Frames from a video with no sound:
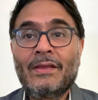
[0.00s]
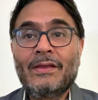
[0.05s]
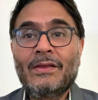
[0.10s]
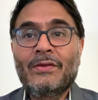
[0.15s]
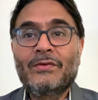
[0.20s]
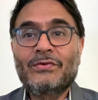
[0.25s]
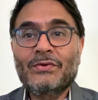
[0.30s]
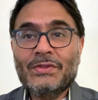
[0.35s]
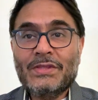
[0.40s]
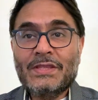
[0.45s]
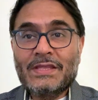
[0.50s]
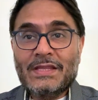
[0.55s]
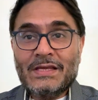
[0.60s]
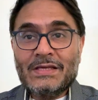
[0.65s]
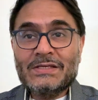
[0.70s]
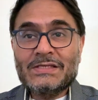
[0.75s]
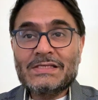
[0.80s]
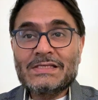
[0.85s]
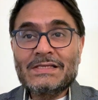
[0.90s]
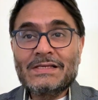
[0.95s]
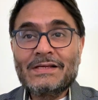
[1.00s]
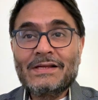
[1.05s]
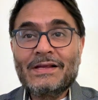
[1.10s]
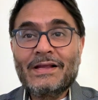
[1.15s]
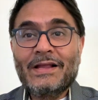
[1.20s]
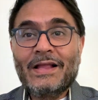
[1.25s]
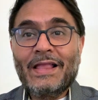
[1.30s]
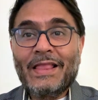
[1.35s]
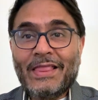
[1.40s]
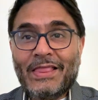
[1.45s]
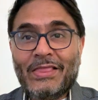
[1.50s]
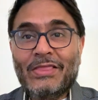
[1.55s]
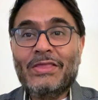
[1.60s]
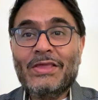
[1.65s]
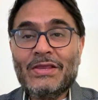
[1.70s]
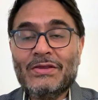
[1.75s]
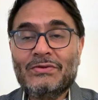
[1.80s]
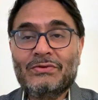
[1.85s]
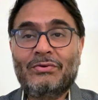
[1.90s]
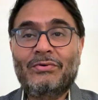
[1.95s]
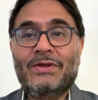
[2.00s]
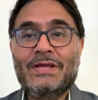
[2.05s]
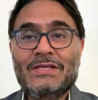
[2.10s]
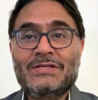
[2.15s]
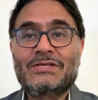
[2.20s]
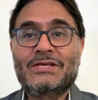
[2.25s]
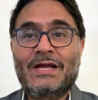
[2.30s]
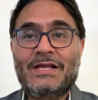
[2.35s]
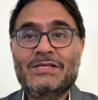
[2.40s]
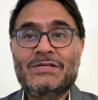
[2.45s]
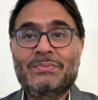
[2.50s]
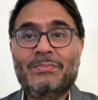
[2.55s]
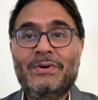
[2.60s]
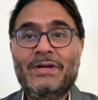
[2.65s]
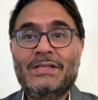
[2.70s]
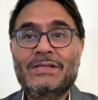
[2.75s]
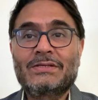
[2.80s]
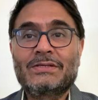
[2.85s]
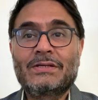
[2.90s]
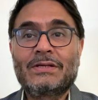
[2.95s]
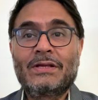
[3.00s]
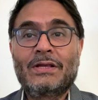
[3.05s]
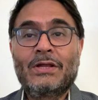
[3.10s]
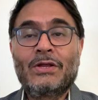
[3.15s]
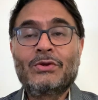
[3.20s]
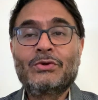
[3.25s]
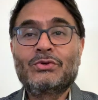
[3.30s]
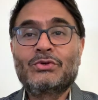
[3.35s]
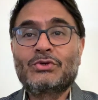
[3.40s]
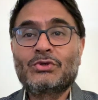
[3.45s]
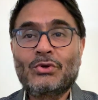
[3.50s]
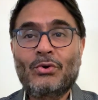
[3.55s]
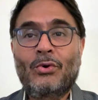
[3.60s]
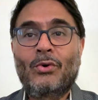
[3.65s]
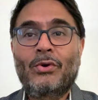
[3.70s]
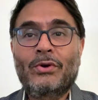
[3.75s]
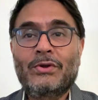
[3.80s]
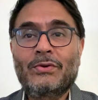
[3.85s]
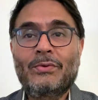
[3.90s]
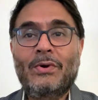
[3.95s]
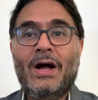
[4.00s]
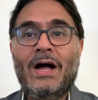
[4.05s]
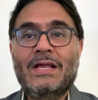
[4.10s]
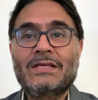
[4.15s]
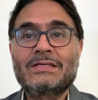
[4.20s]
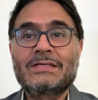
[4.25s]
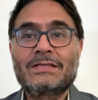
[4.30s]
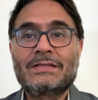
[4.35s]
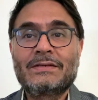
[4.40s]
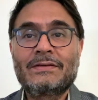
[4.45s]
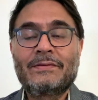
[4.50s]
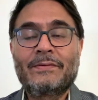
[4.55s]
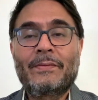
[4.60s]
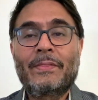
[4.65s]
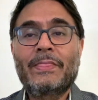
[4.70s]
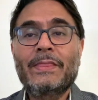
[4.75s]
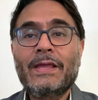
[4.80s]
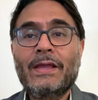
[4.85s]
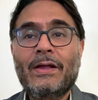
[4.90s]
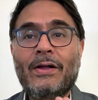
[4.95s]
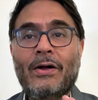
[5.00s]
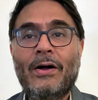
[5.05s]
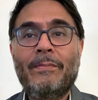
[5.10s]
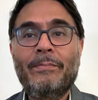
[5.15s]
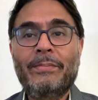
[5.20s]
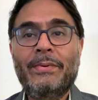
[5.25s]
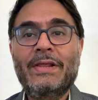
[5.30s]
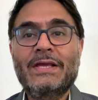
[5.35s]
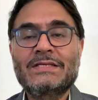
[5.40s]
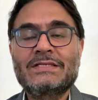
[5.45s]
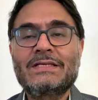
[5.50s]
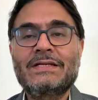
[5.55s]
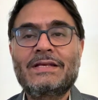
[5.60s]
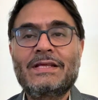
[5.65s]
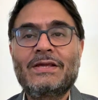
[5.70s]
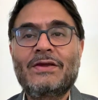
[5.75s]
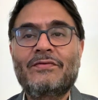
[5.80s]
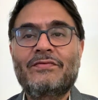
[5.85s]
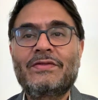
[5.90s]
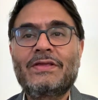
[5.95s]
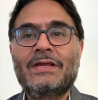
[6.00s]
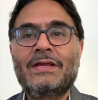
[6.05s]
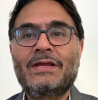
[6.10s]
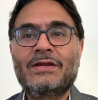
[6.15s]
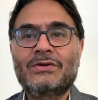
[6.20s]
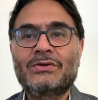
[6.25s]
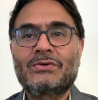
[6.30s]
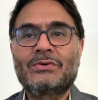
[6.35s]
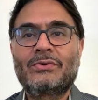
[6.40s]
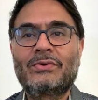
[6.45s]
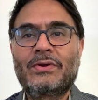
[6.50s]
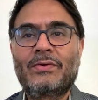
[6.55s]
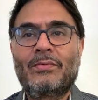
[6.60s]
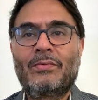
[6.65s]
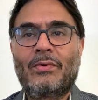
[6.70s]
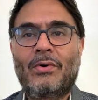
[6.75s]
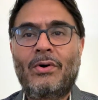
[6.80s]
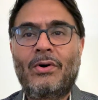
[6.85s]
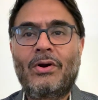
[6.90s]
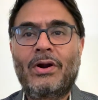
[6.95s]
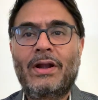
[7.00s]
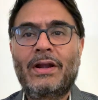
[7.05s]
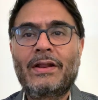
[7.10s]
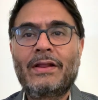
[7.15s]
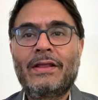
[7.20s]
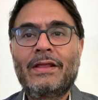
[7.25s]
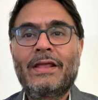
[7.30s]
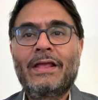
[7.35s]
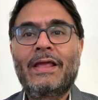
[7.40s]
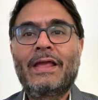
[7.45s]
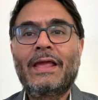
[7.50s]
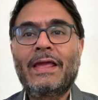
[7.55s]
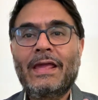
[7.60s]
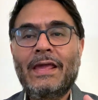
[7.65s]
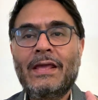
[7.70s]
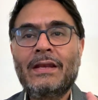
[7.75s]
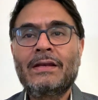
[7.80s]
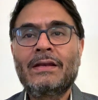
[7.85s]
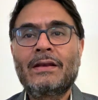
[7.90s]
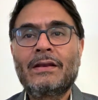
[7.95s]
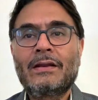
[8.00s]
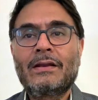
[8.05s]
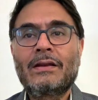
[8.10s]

So these three judgments show to us the complexity of the issue involved in